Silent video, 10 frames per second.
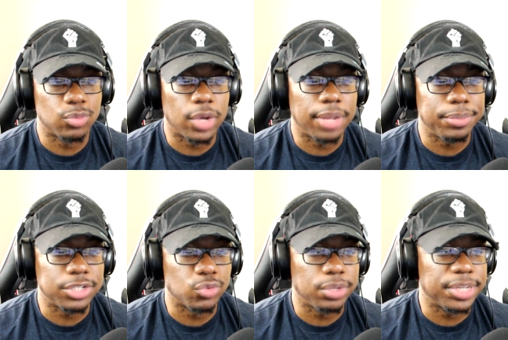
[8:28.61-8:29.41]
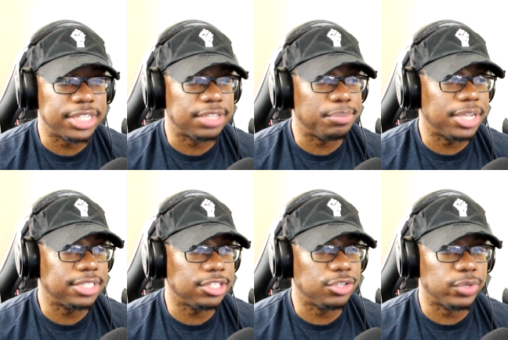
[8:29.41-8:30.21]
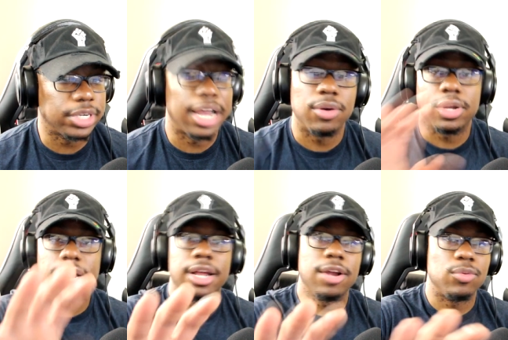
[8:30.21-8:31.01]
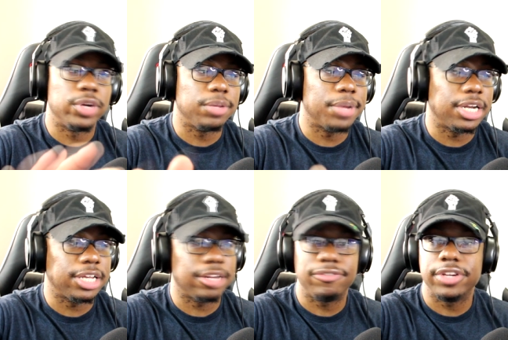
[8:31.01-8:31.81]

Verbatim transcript: why Miss Reba is the best to do it. Now, I, I, don't want anybody to get